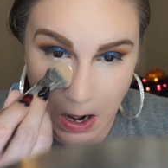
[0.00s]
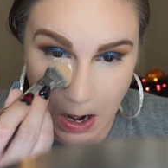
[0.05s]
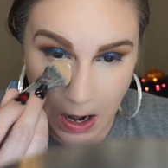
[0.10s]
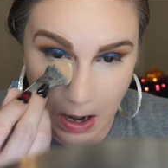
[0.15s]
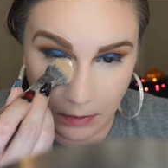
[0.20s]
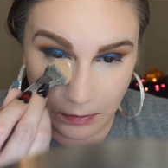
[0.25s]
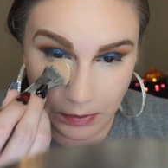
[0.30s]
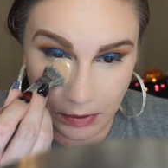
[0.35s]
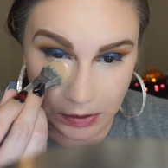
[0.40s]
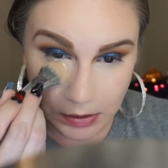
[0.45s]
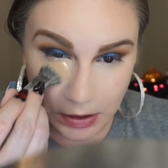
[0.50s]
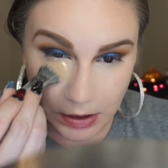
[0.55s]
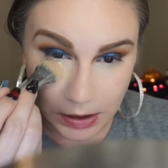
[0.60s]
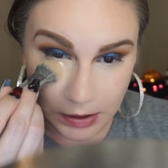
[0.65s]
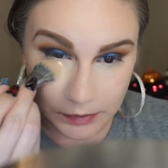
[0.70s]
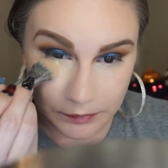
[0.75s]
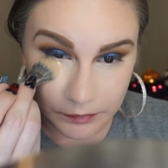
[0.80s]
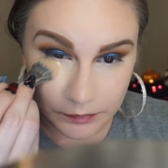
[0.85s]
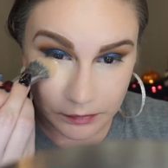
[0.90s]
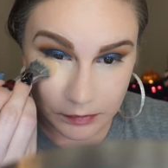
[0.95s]

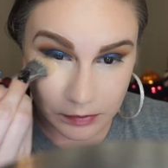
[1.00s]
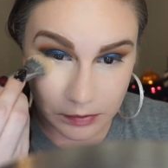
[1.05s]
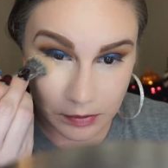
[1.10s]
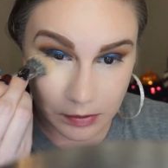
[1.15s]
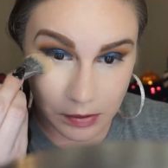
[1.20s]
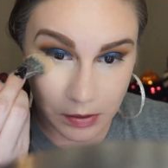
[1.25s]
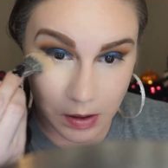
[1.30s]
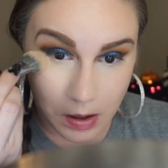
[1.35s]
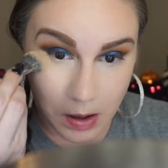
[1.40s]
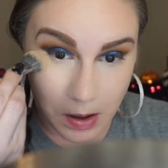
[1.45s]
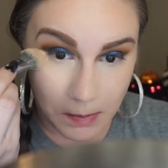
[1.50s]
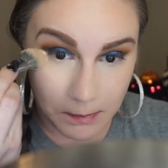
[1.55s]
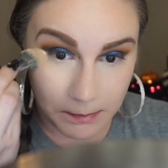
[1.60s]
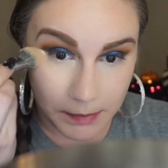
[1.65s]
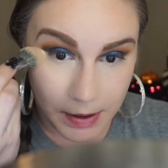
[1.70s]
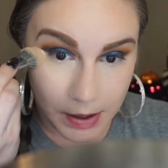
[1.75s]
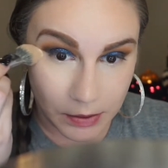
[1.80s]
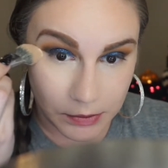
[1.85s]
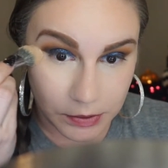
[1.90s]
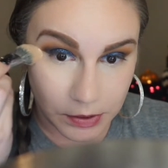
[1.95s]
Hourglass
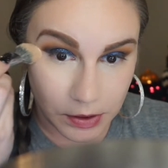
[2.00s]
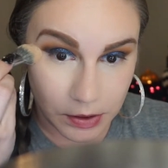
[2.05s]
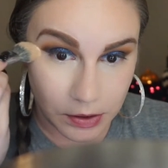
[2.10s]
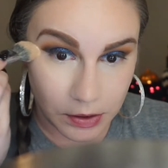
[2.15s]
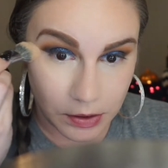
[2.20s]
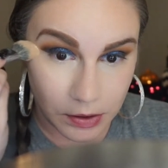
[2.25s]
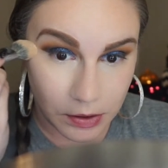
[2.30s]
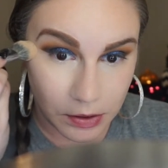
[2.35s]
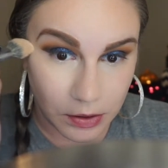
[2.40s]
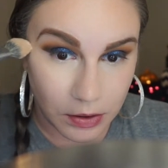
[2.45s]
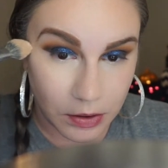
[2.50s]
powder.